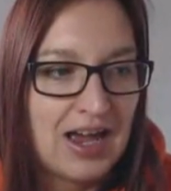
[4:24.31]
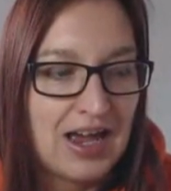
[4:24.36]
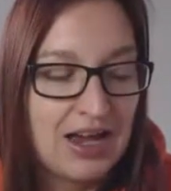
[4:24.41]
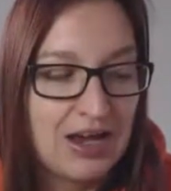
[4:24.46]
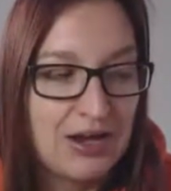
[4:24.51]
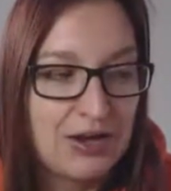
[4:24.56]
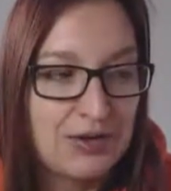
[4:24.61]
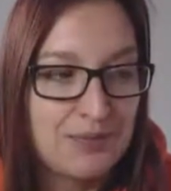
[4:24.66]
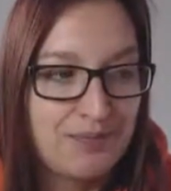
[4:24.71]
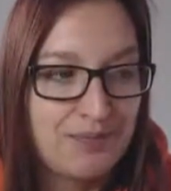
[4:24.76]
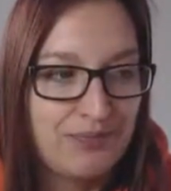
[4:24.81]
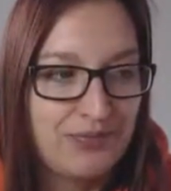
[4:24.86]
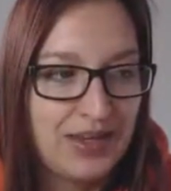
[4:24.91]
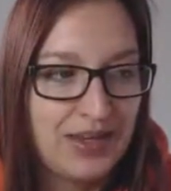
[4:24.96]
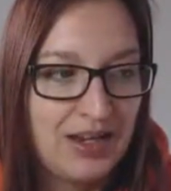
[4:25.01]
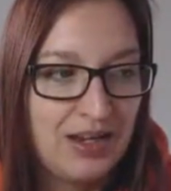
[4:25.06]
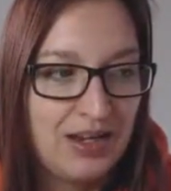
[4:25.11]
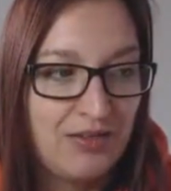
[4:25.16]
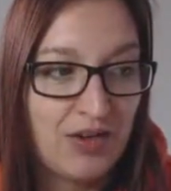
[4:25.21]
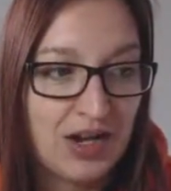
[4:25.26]
Um,
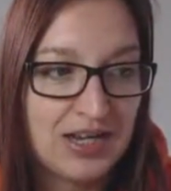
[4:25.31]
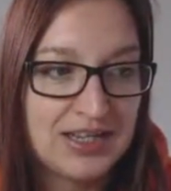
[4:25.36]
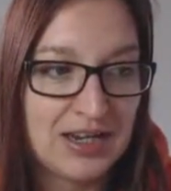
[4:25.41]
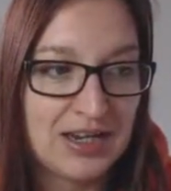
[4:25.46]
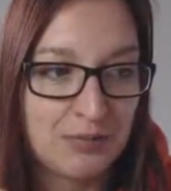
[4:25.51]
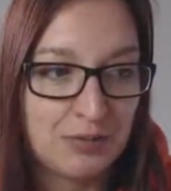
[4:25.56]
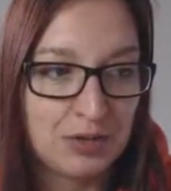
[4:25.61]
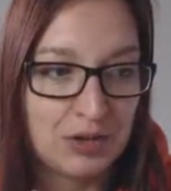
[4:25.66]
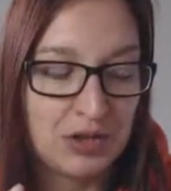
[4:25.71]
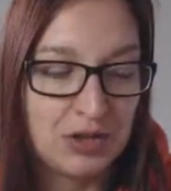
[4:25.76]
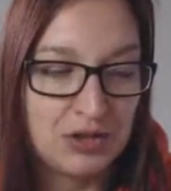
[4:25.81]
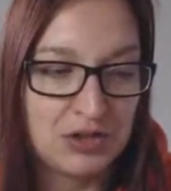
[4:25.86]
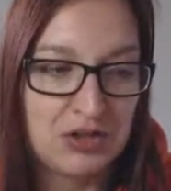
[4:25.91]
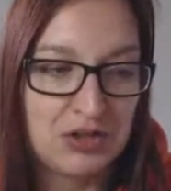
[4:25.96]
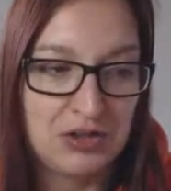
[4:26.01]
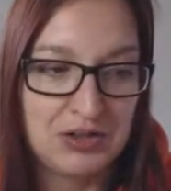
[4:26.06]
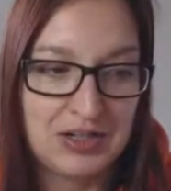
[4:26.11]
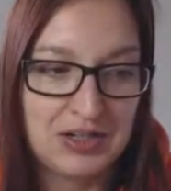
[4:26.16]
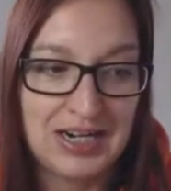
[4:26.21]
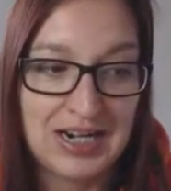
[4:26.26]
find out what
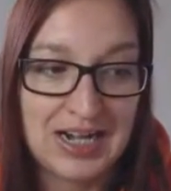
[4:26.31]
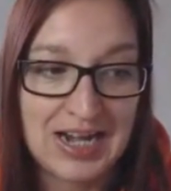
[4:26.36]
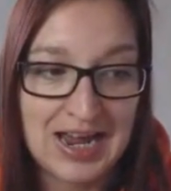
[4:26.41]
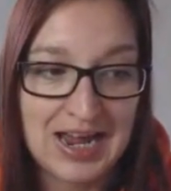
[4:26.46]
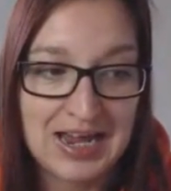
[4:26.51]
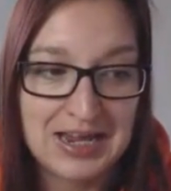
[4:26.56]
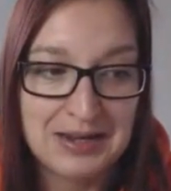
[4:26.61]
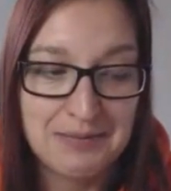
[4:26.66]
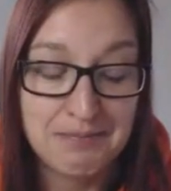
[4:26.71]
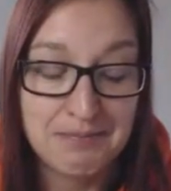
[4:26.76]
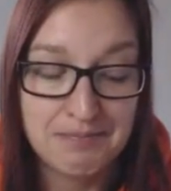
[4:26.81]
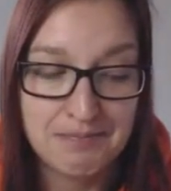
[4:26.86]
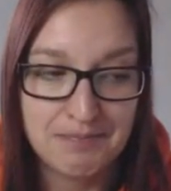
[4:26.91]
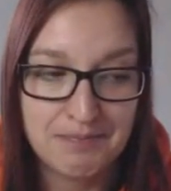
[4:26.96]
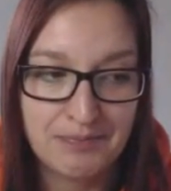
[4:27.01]
costs you can claim.